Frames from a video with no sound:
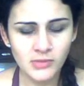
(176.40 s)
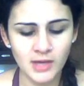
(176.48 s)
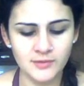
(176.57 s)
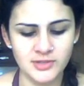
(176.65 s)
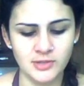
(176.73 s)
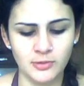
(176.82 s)

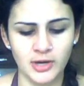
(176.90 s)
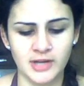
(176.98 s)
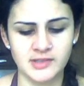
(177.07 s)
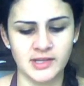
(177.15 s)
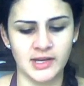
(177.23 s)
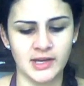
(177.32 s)
if she
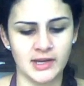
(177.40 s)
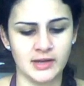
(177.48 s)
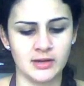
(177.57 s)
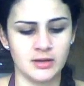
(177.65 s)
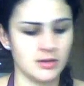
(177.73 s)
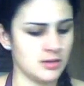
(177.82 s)
works in
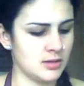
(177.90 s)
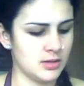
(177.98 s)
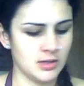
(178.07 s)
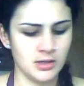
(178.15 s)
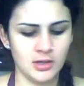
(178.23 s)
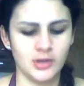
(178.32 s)

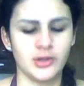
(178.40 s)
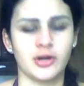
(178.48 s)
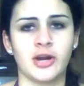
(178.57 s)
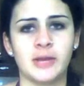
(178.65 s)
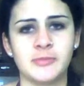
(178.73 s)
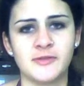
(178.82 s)
the
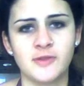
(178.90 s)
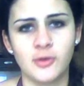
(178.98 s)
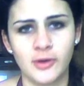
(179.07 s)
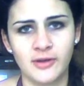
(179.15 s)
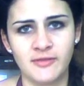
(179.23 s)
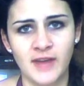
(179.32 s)
cream of
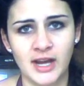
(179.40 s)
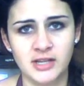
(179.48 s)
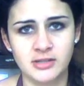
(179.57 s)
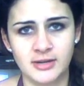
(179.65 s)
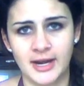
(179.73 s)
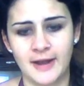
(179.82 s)
corn
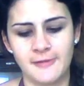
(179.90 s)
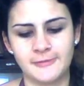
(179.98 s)
factory.